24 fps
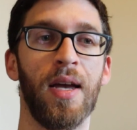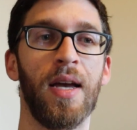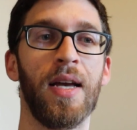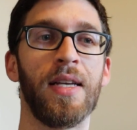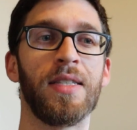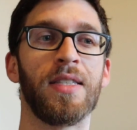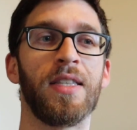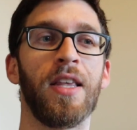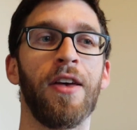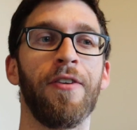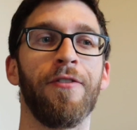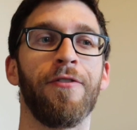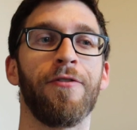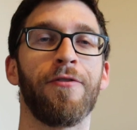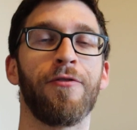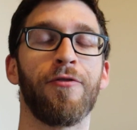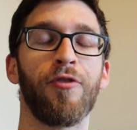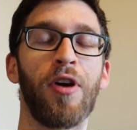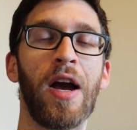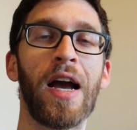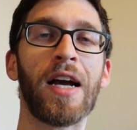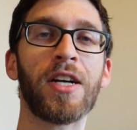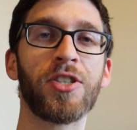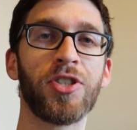is that
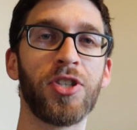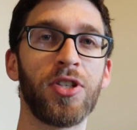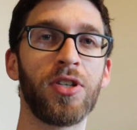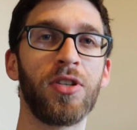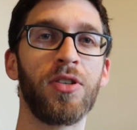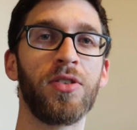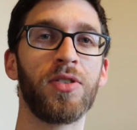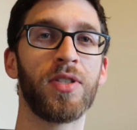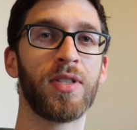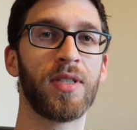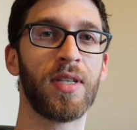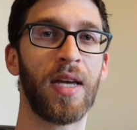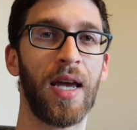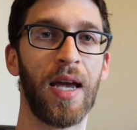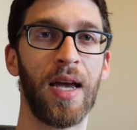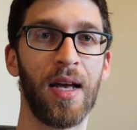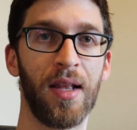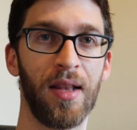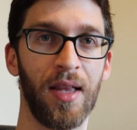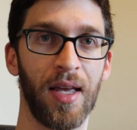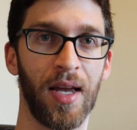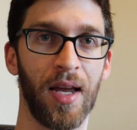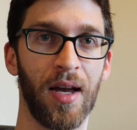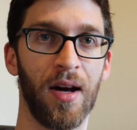fractional
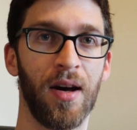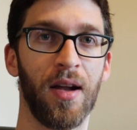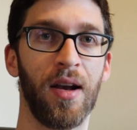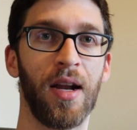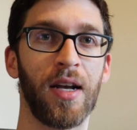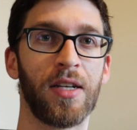scaling on